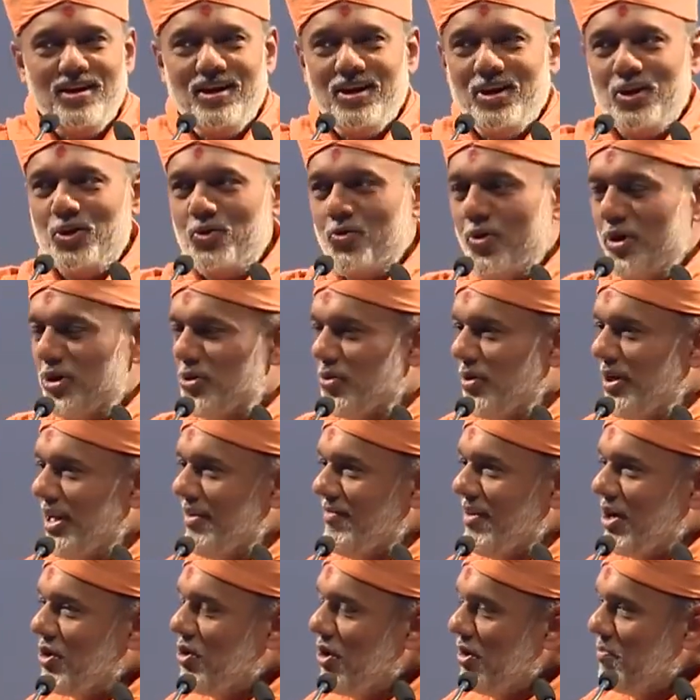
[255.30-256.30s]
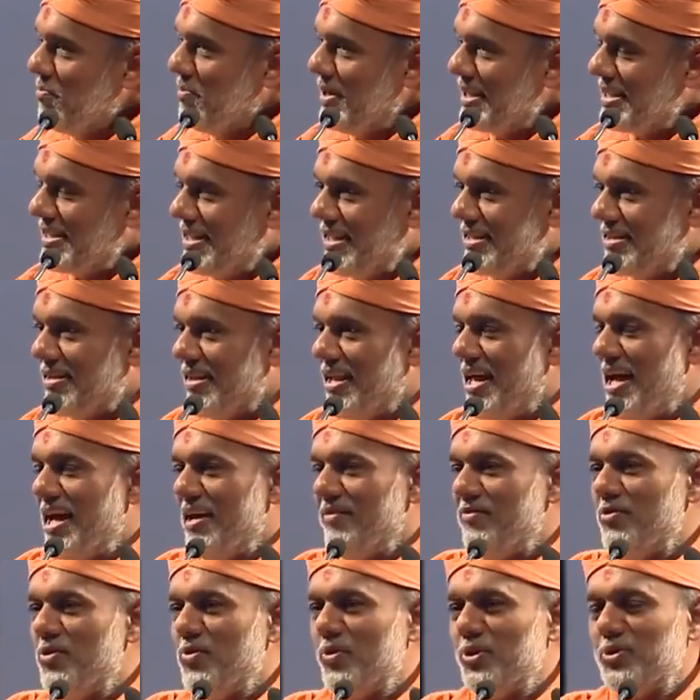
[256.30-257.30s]
You want to live a good business
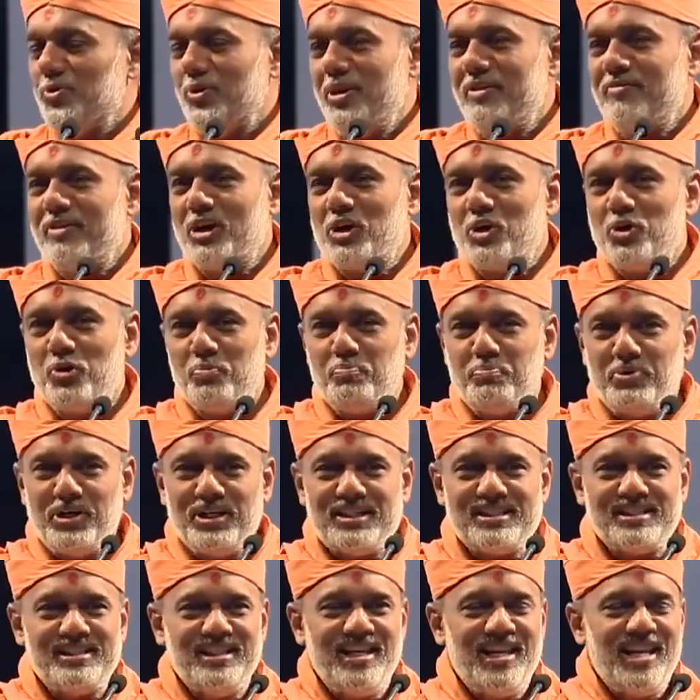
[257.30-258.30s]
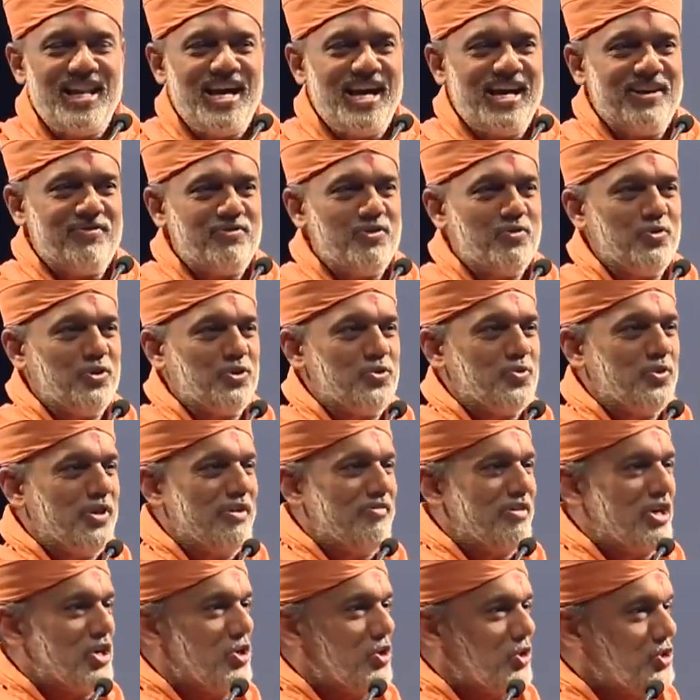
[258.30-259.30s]
life, you want to live a good personal life, you want to live
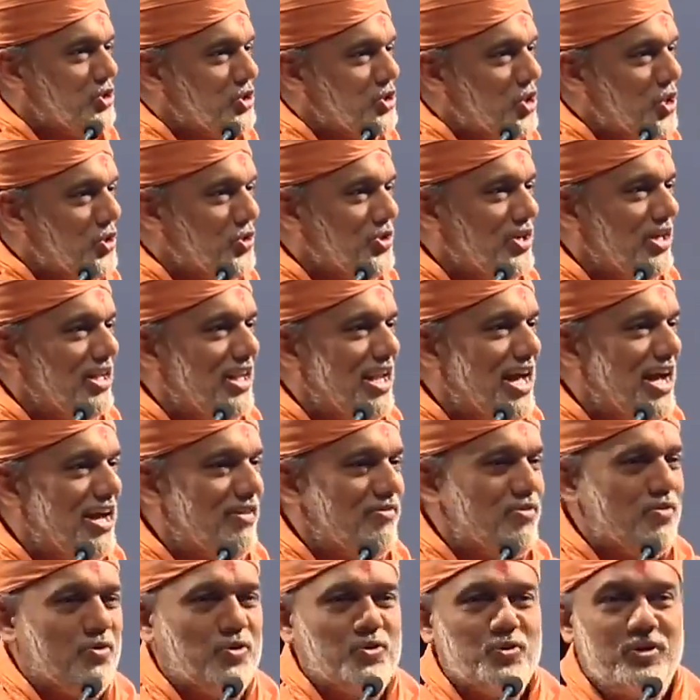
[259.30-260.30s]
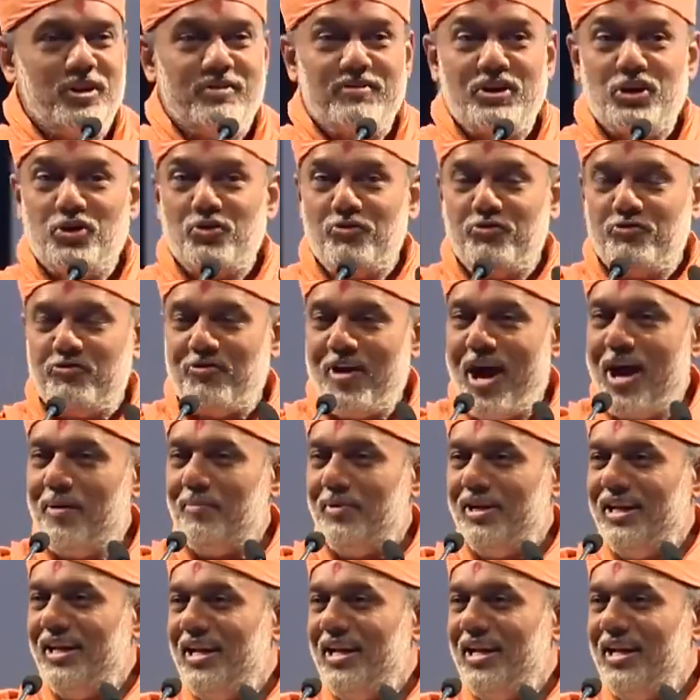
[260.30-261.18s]
a good social life, you want to live a good family